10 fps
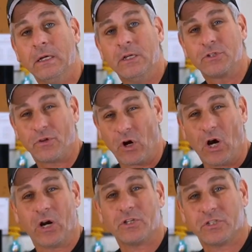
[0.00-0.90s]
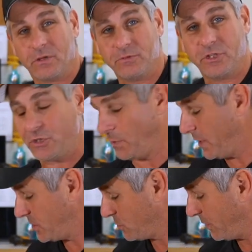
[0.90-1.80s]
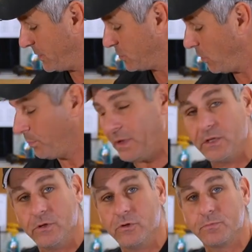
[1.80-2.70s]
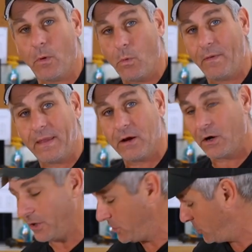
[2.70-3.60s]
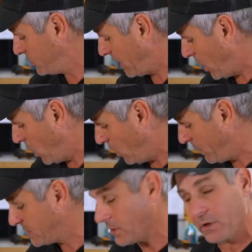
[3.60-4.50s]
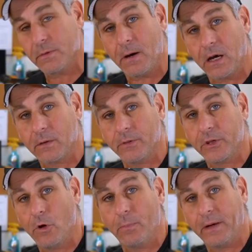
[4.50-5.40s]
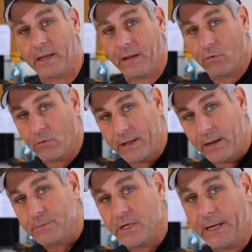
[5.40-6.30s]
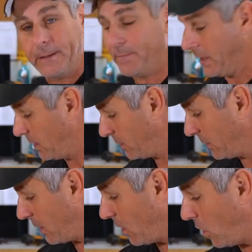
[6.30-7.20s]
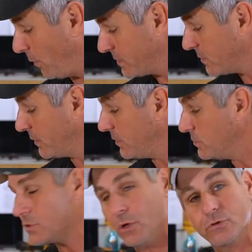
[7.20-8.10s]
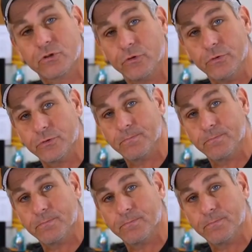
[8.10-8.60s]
So there are some situations where these won't be used, but when they are used, they always go to the bottom of the opening and right up tight. Are always going to use those screws.